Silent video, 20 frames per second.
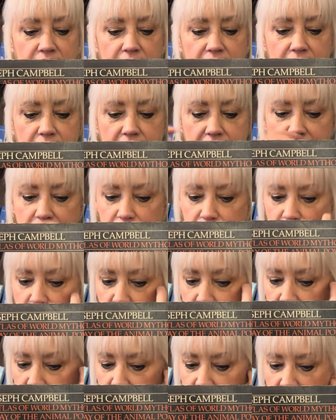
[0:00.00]
And
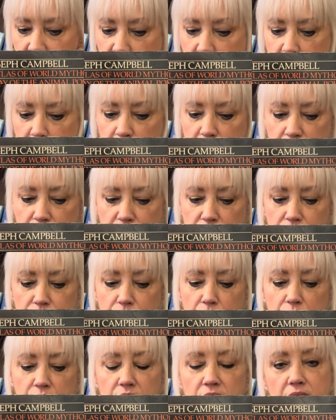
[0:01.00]
Joseph Campbell
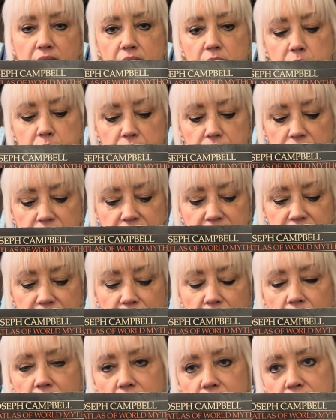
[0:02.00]
wrote a lot of books
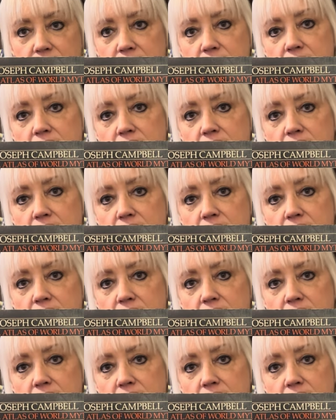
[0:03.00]
on